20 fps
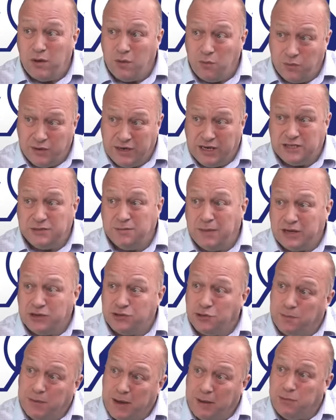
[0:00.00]
We need to make sure
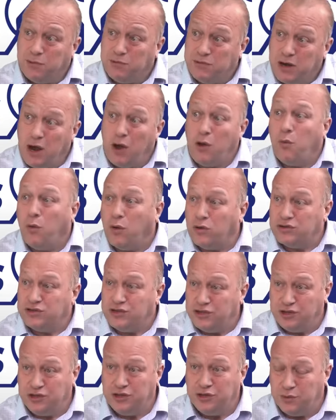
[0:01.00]
people know what to
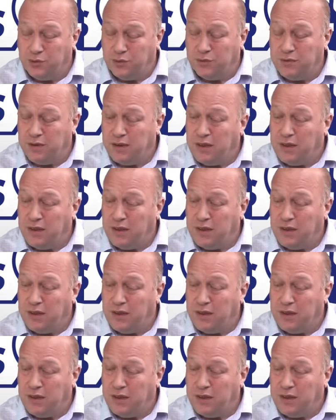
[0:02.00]
do.